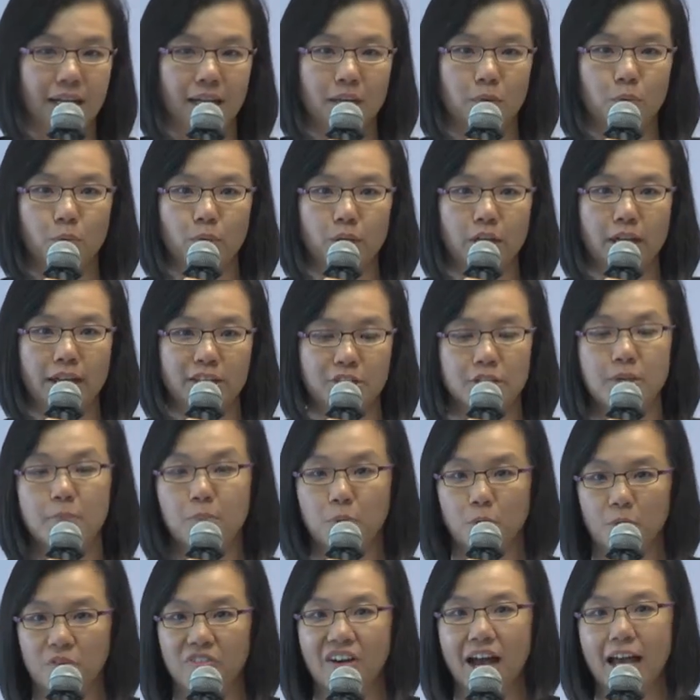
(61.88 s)
We actually
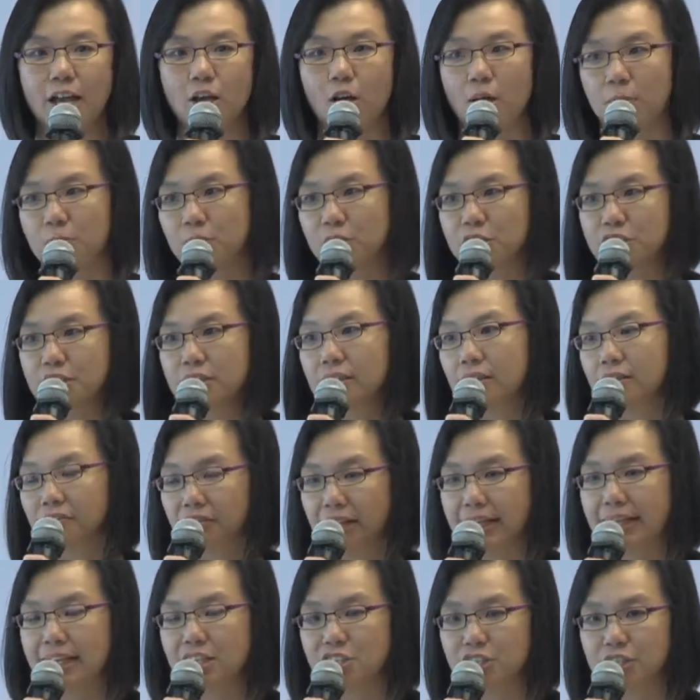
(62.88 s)
provide operational,
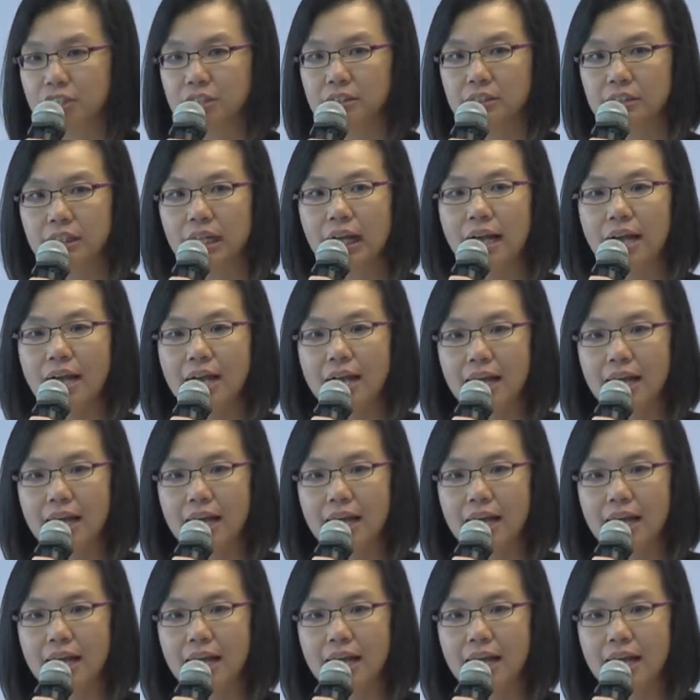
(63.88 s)
financial,